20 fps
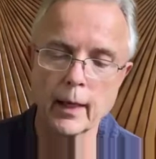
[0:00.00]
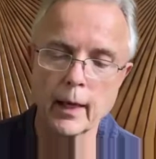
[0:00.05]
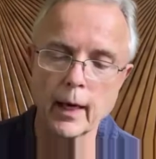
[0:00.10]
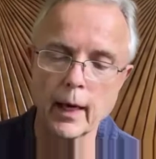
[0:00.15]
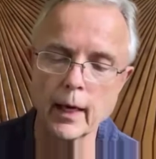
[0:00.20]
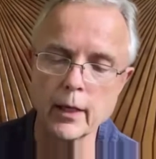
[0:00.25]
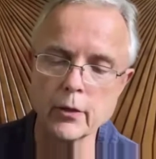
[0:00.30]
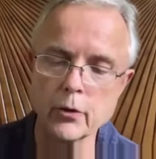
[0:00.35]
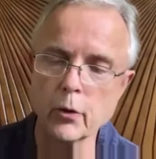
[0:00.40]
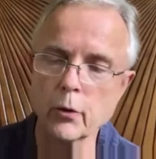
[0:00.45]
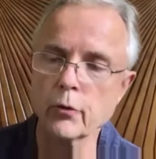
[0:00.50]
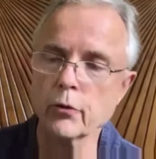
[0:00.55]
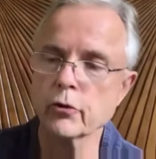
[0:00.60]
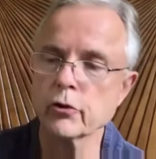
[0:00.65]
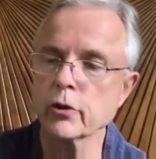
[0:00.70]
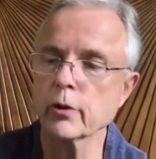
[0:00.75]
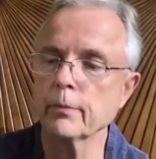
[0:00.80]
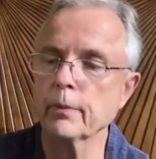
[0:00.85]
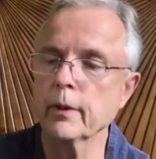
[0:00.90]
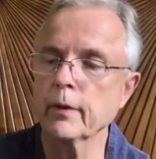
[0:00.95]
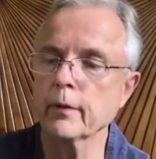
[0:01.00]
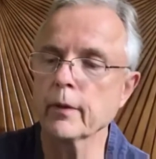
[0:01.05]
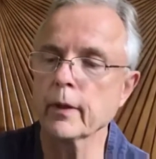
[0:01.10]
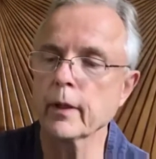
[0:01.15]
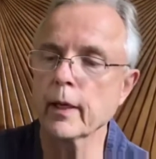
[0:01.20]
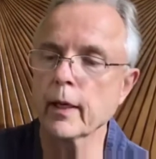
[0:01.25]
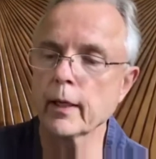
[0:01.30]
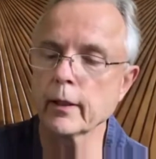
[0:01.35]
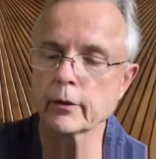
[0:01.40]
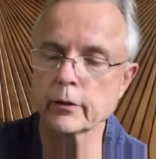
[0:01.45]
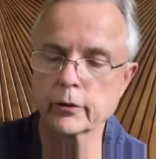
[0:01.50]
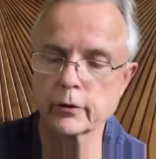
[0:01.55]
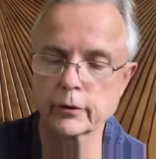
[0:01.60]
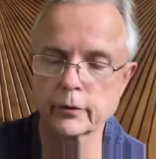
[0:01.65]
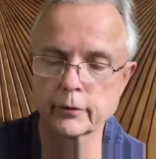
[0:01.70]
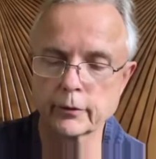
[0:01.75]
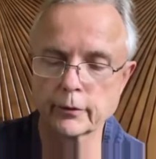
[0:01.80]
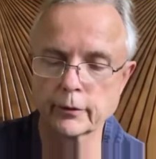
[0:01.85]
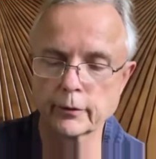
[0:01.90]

I know this to be the case